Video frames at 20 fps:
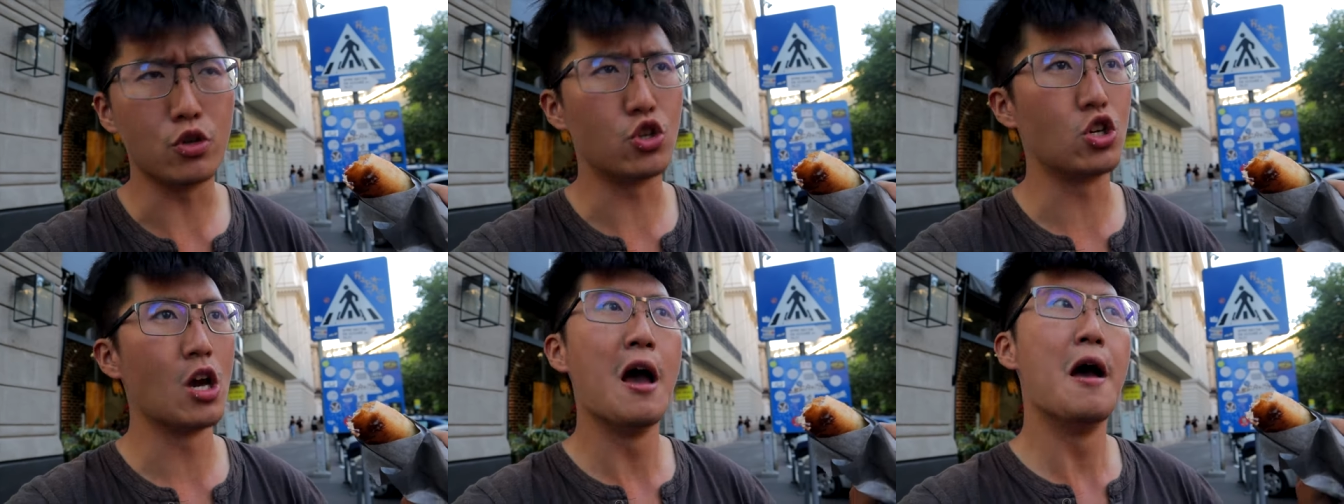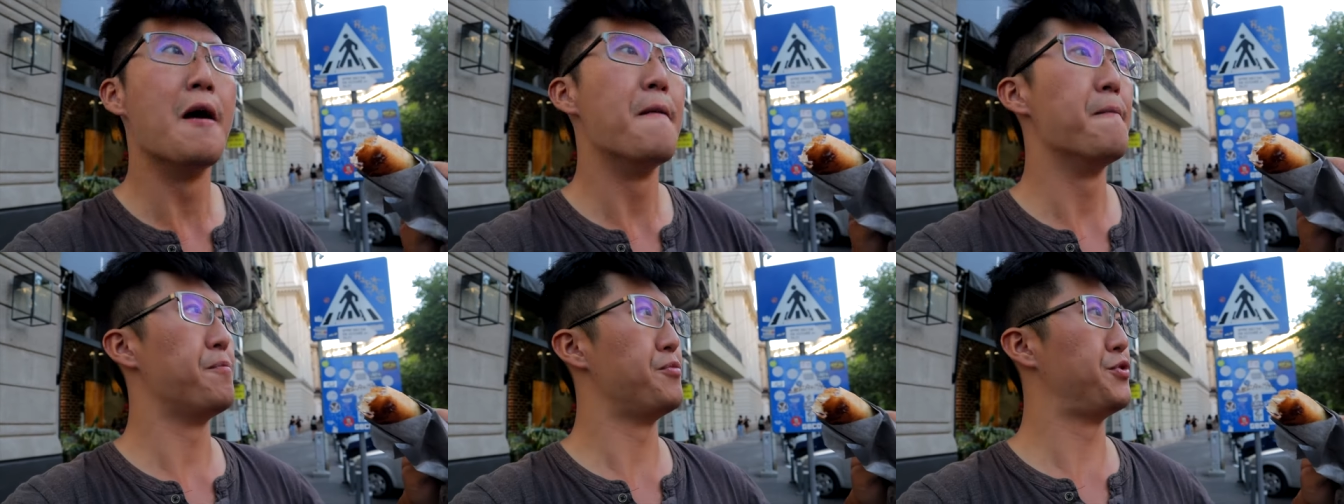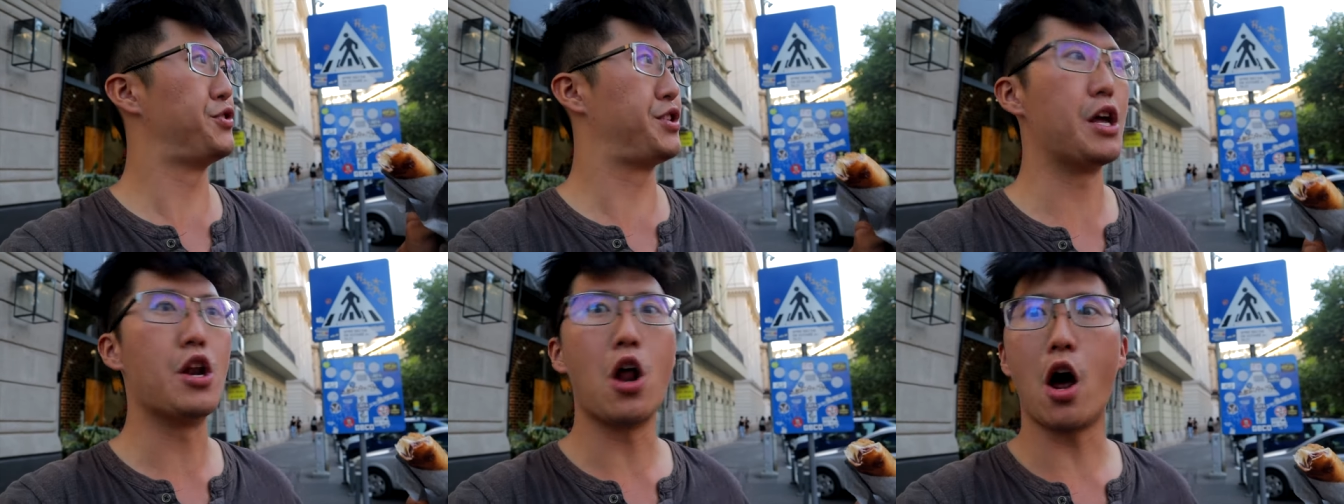which
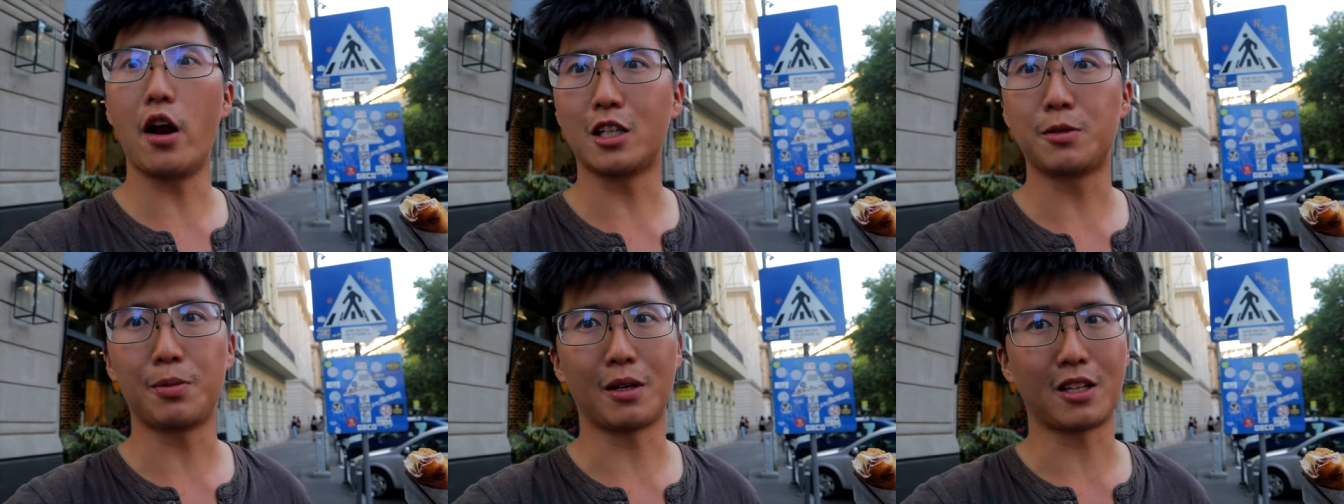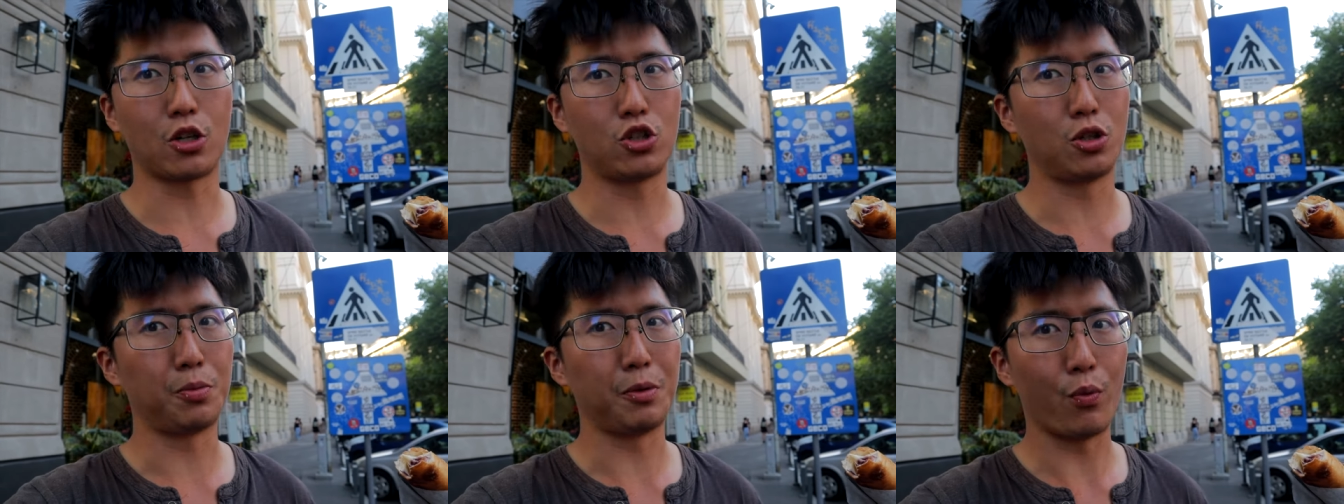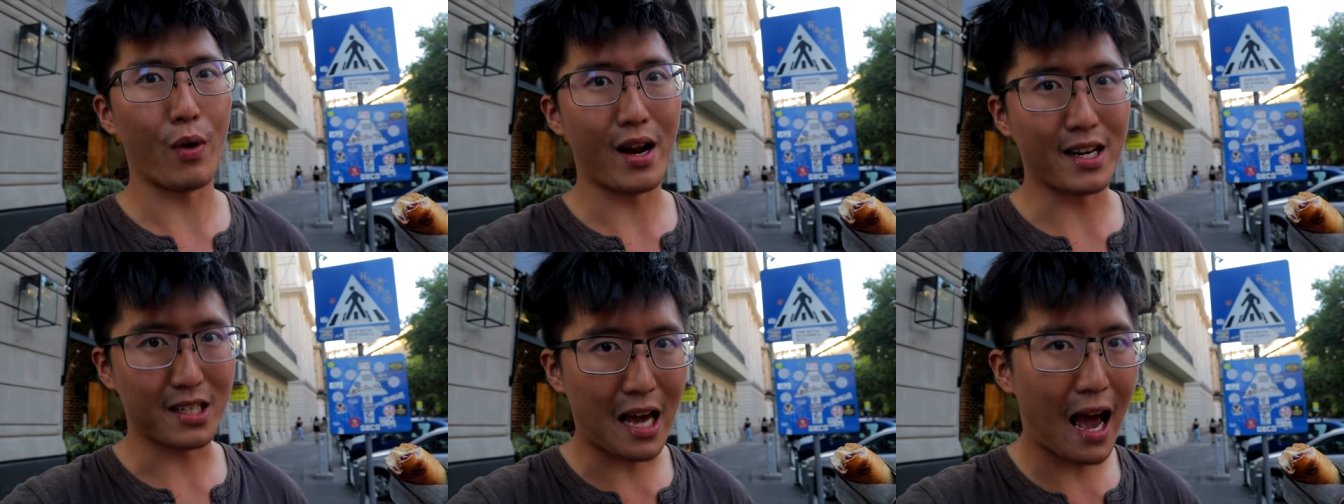did not expect there to be
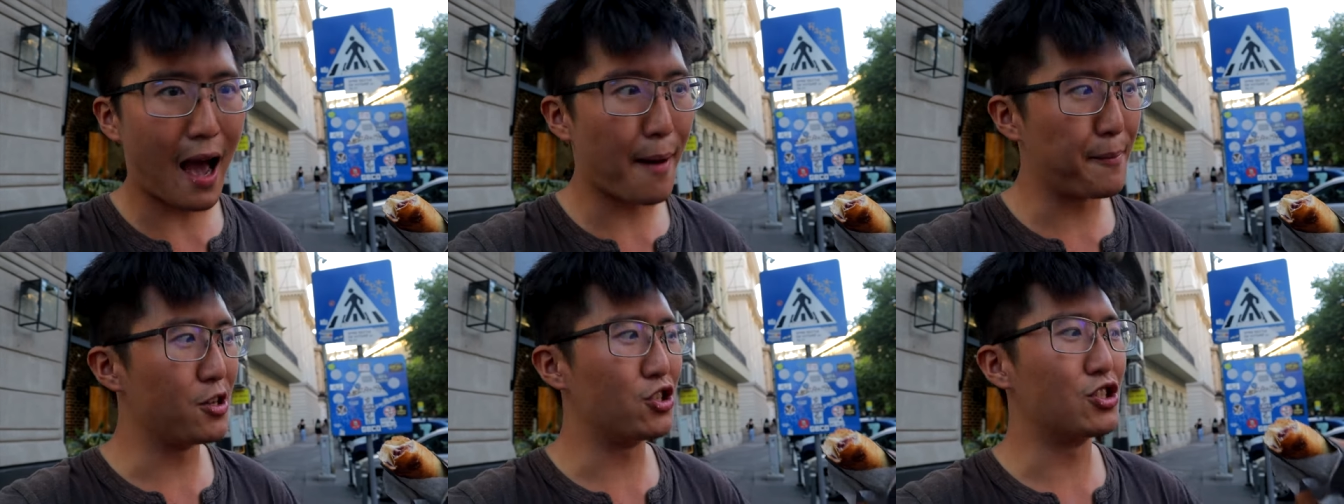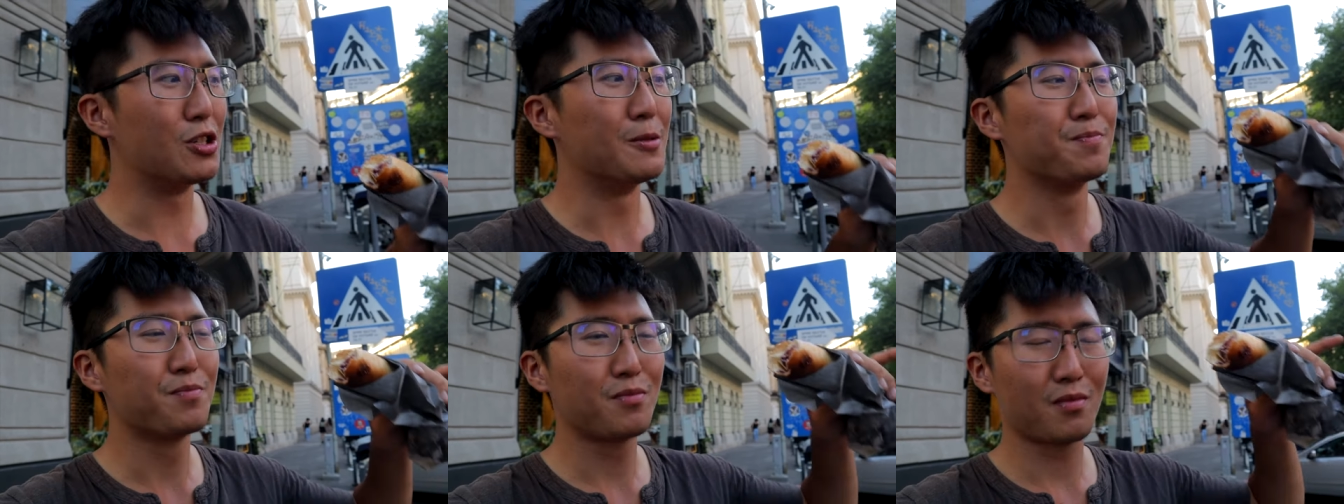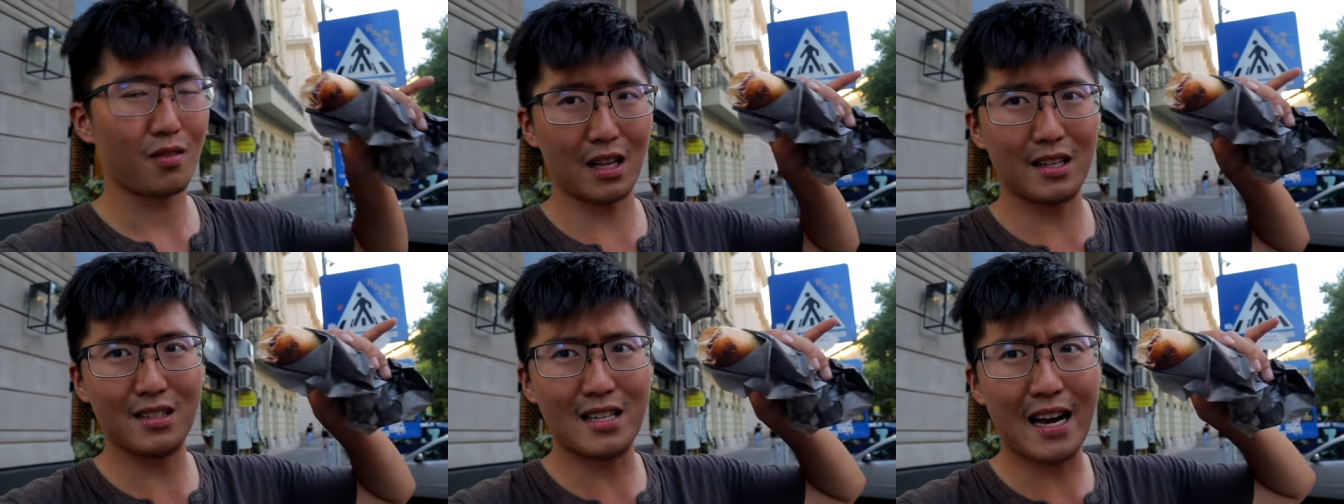red cabbage
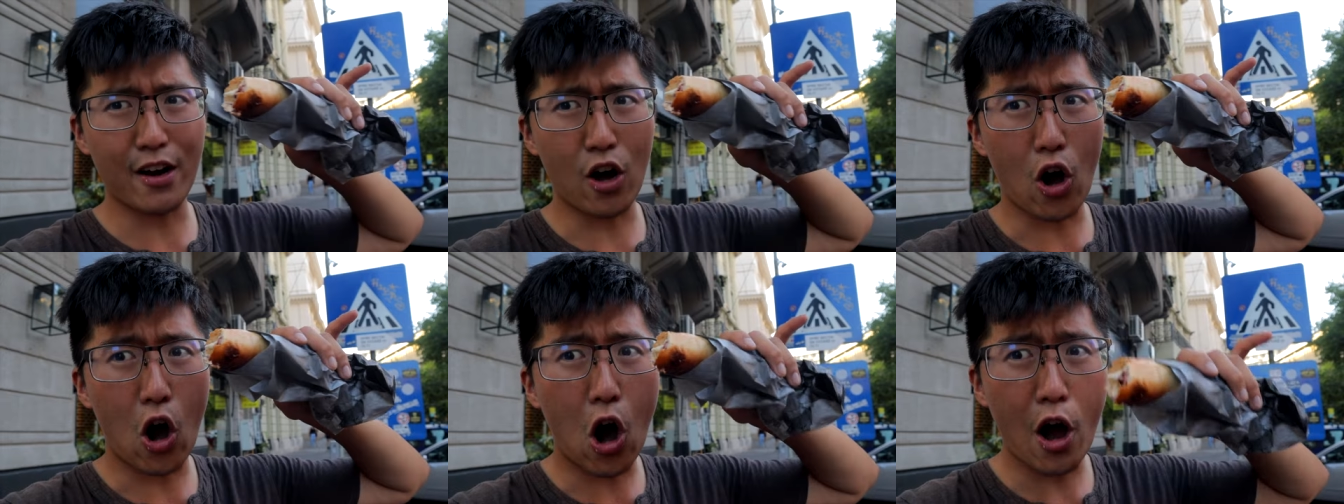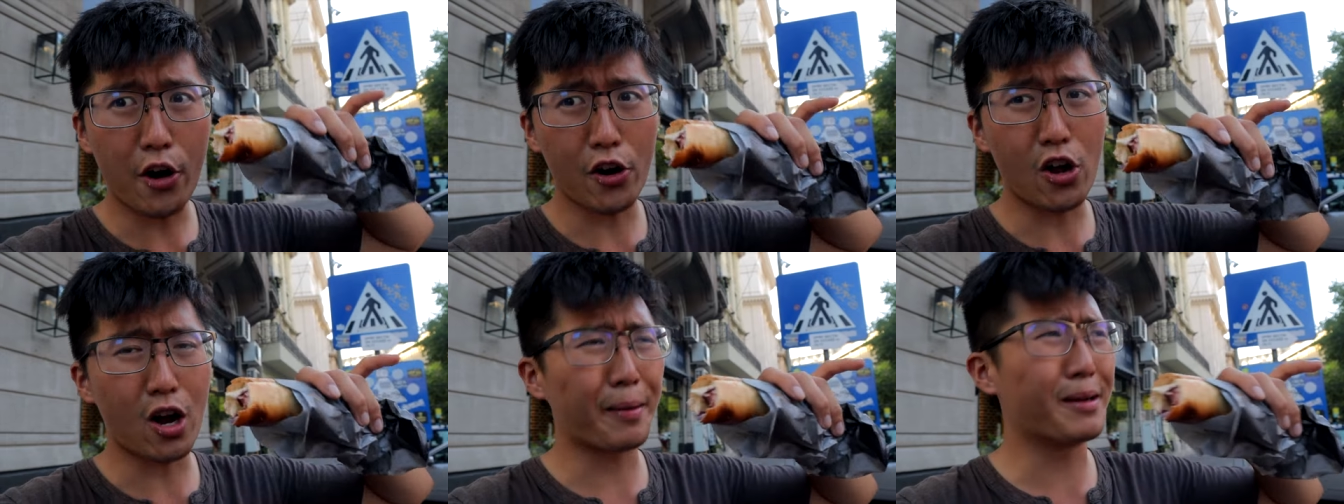inside a hot dog.